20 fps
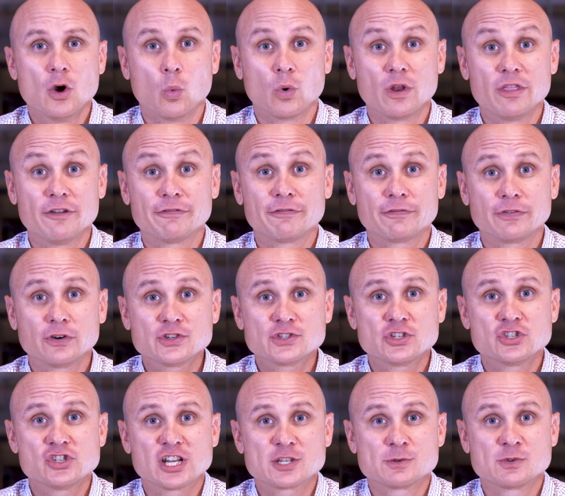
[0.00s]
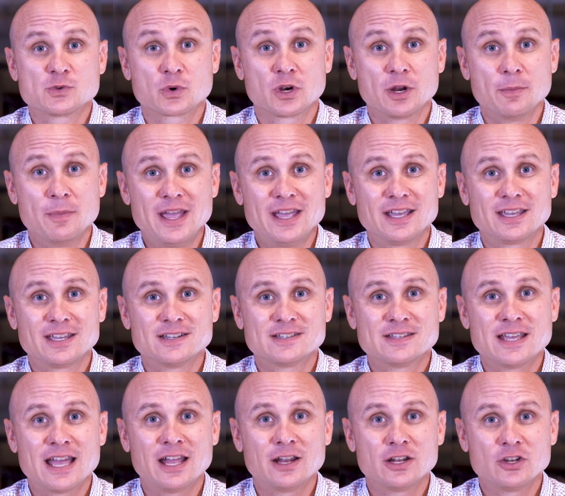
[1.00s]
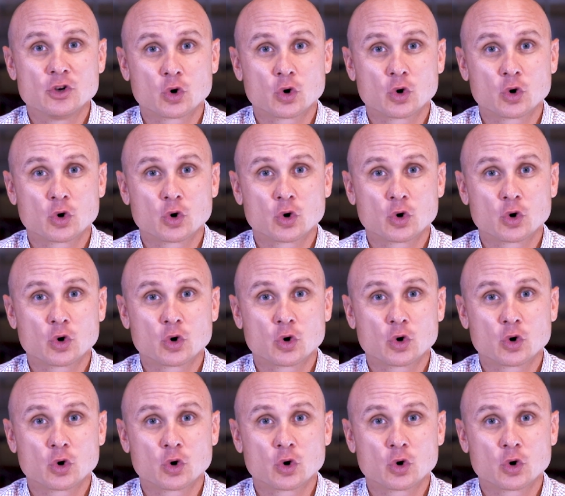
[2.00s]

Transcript: One of the first adjustments we're going to make is that